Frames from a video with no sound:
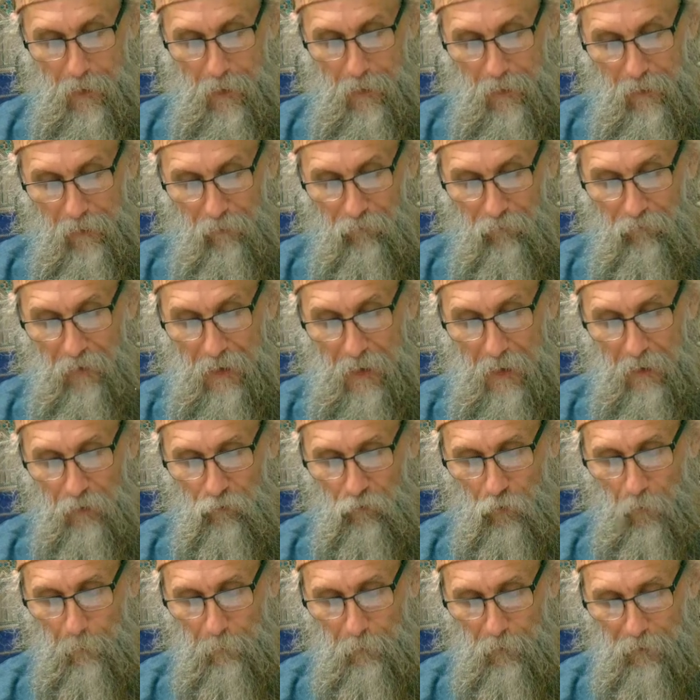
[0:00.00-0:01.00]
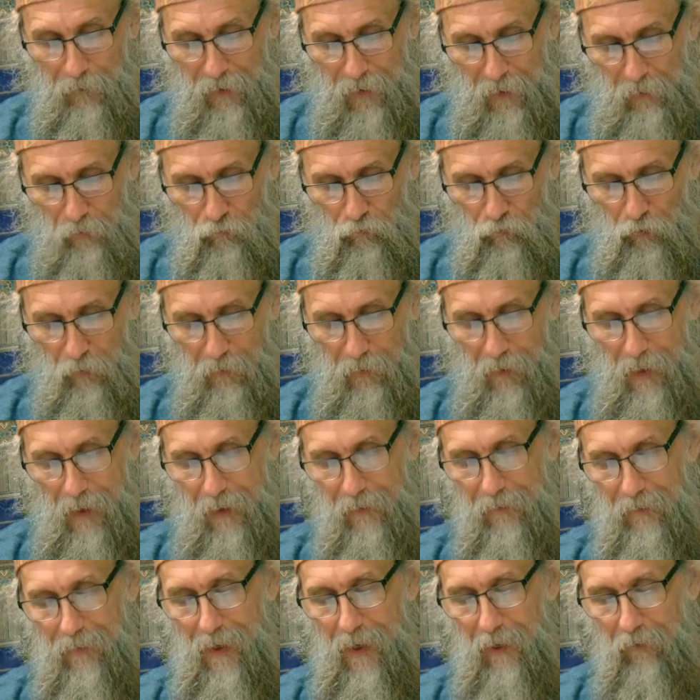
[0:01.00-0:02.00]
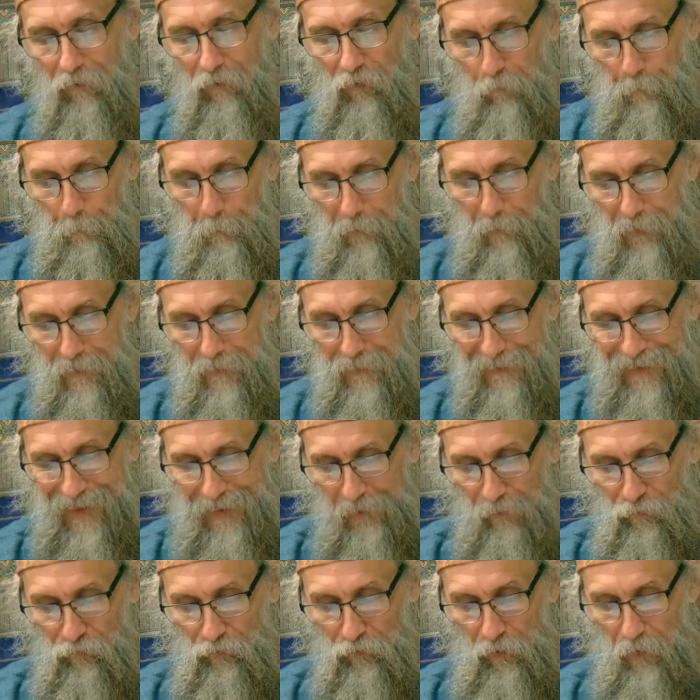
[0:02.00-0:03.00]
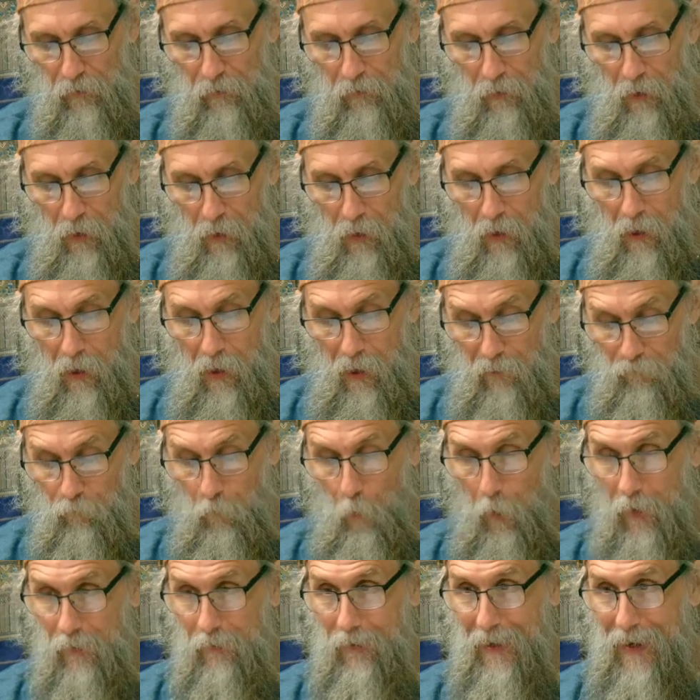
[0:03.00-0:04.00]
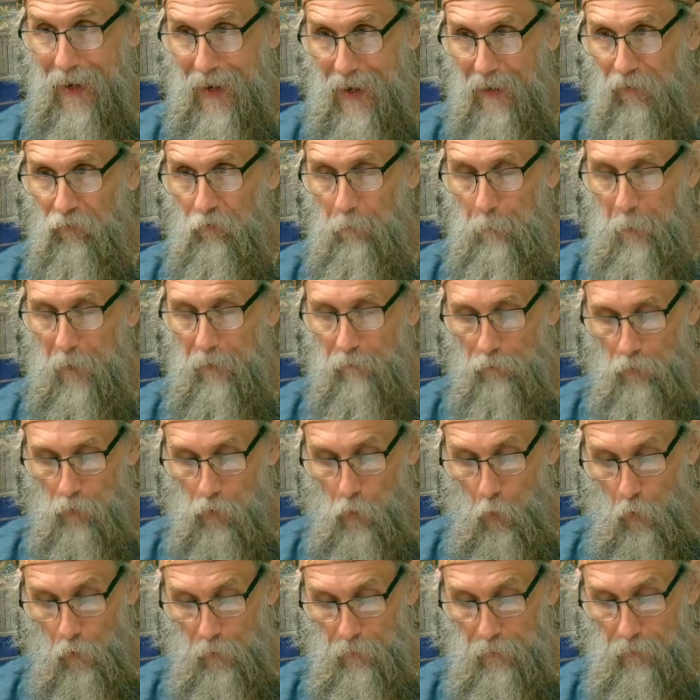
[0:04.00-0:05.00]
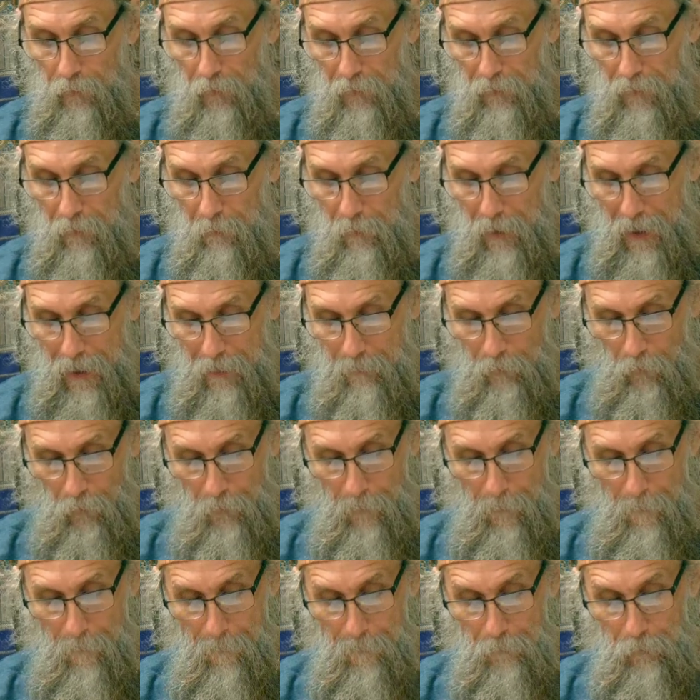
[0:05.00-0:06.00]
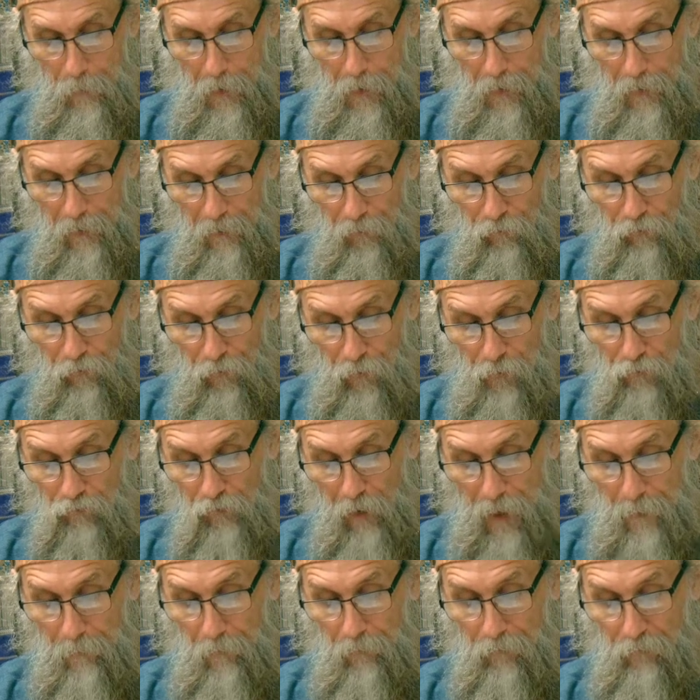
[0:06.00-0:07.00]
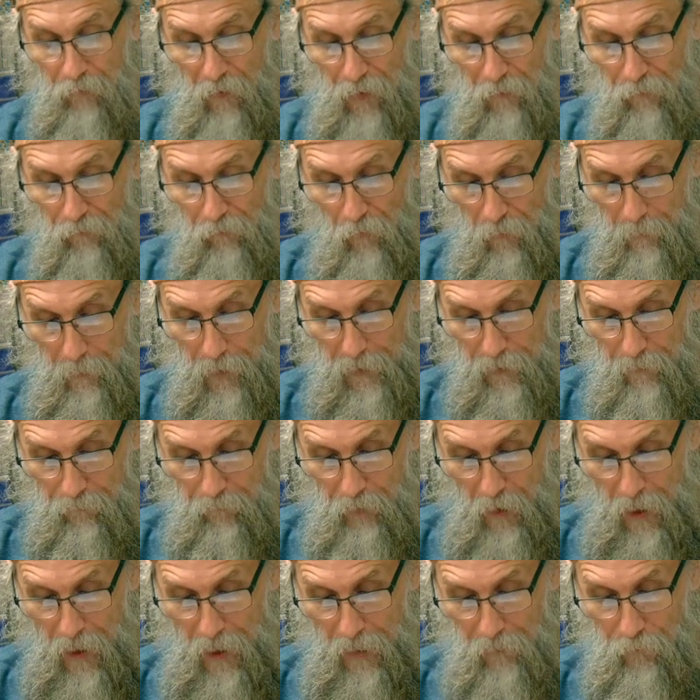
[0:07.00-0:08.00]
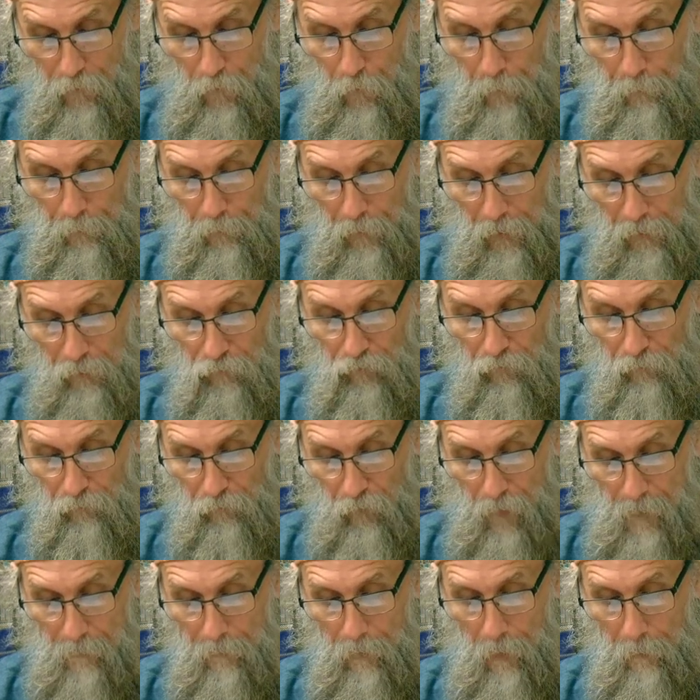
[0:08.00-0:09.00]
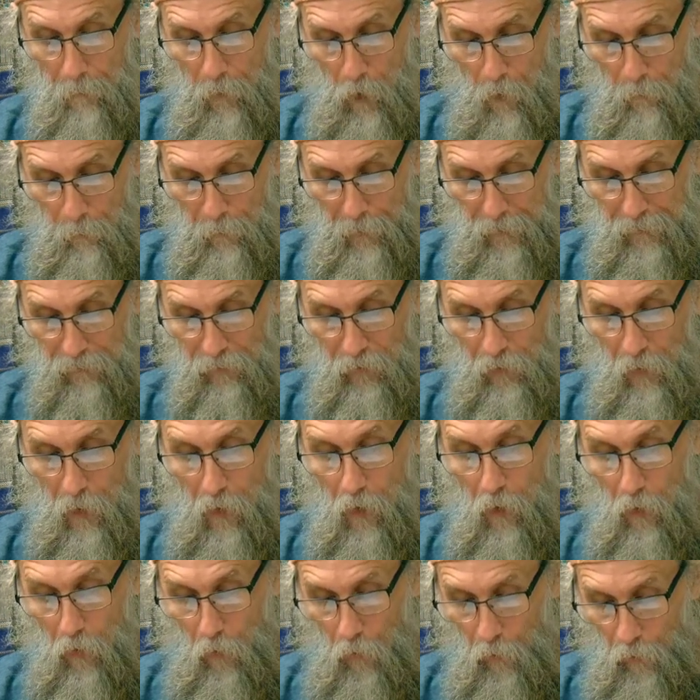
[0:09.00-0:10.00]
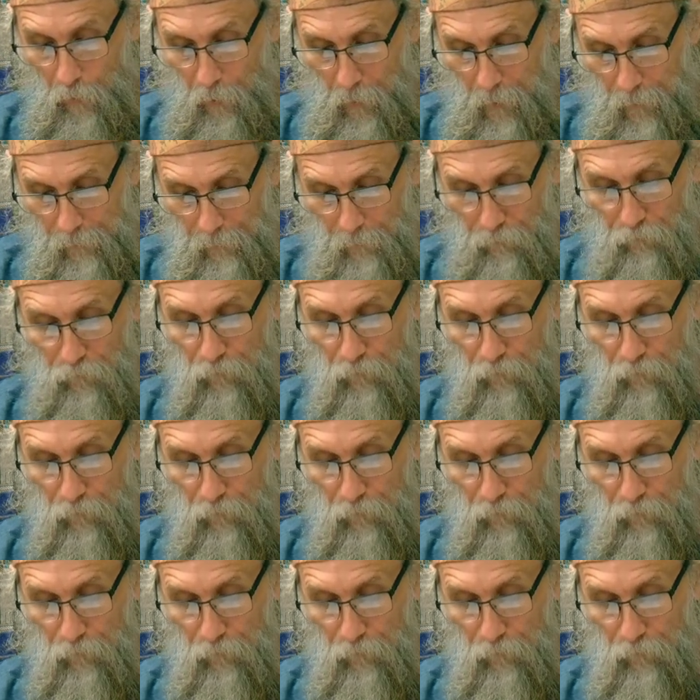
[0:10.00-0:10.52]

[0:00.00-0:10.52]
It is the interpretation and explanation of what has been recorded in the Bible. It is the job of faithful men of God who preach from the pulpit or on the